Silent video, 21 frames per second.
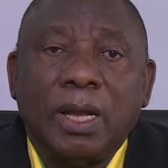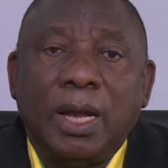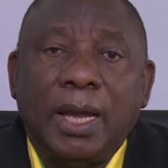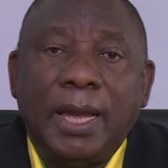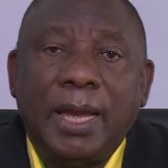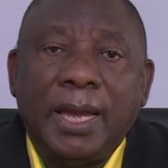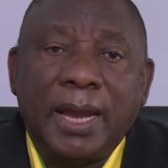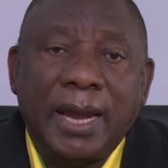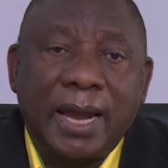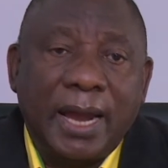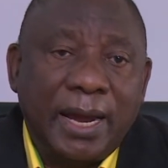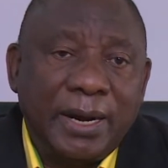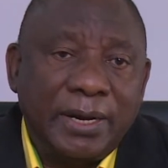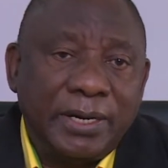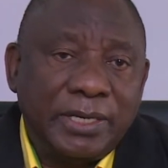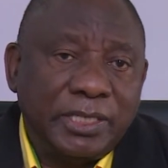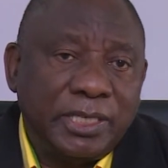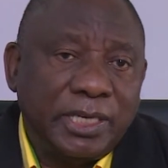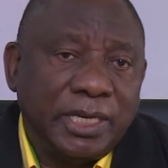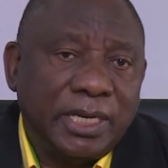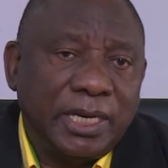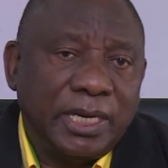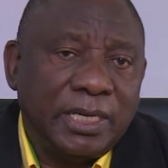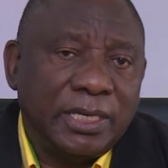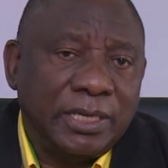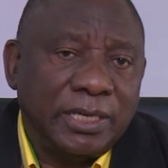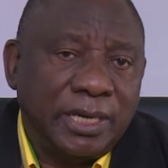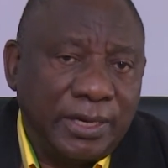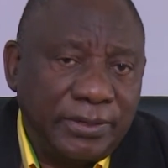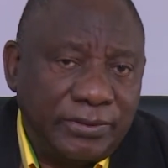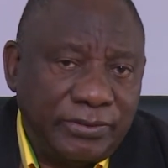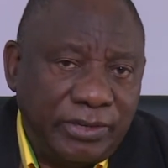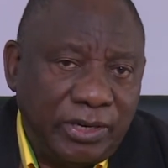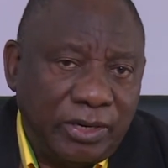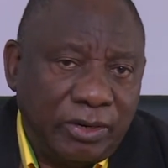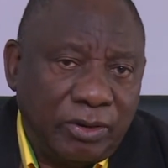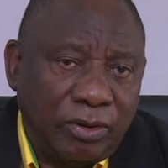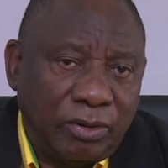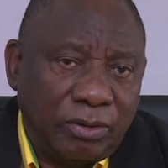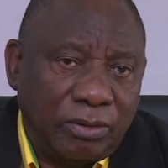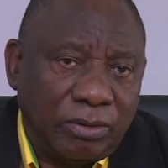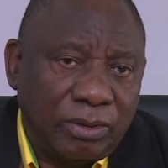Encouraging industrial
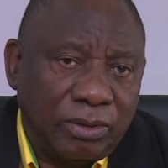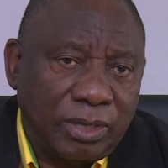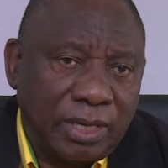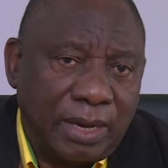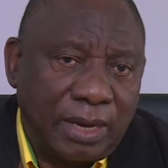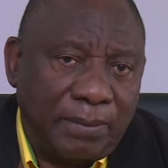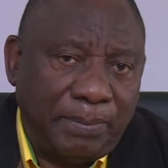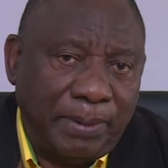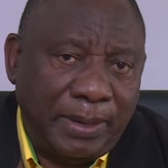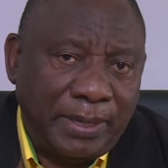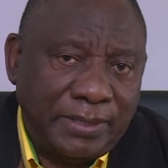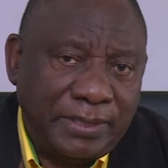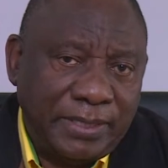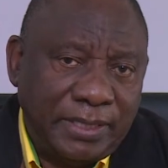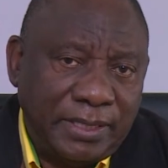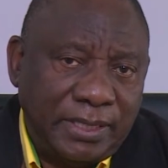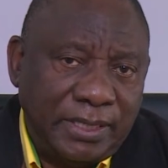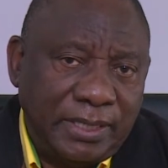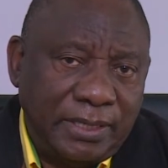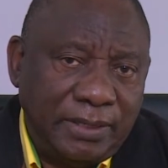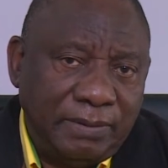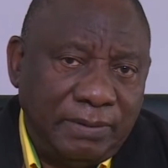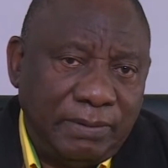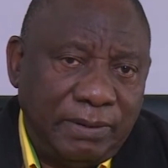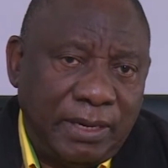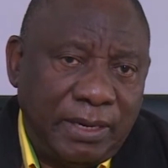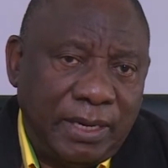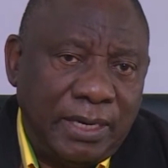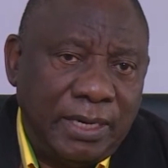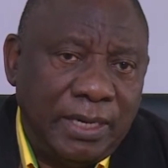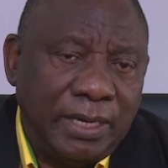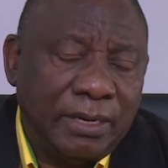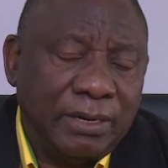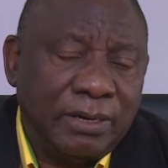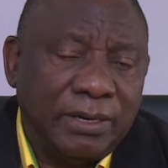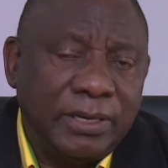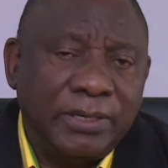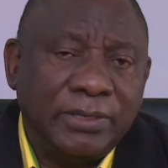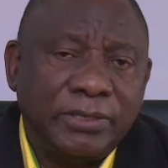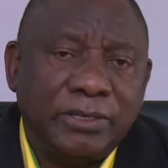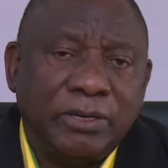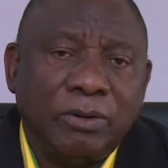capacity and
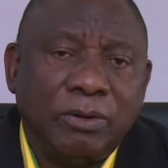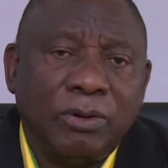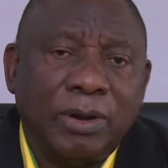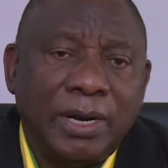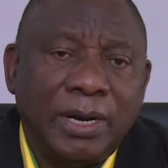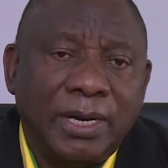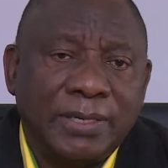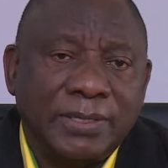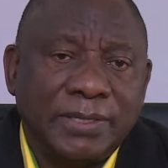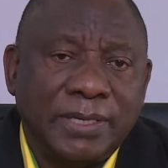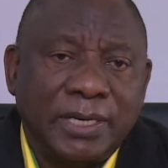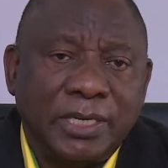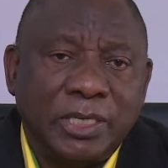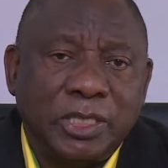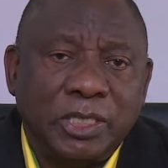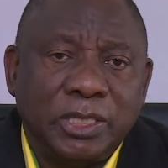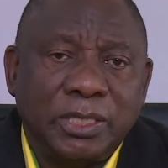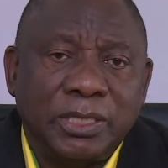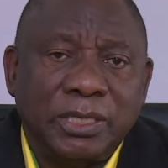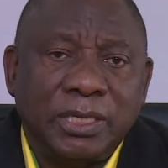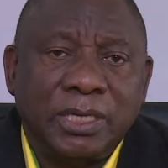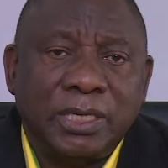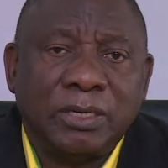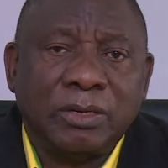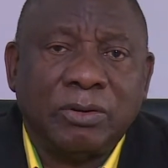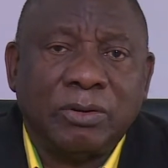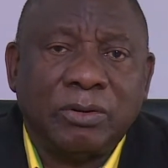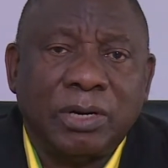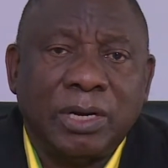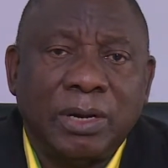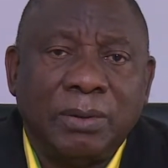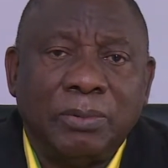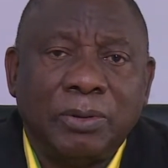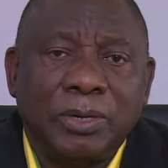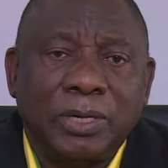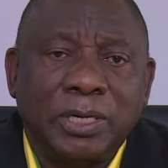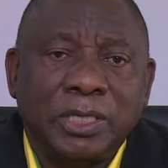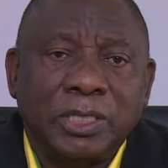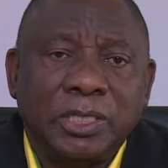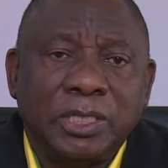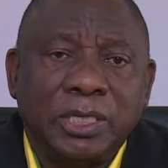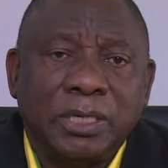increased localization in
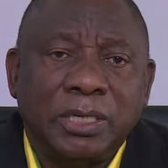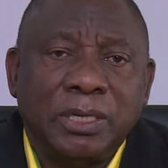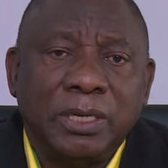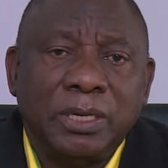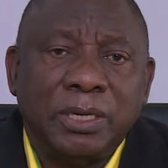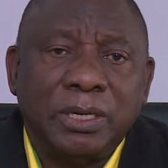collaboration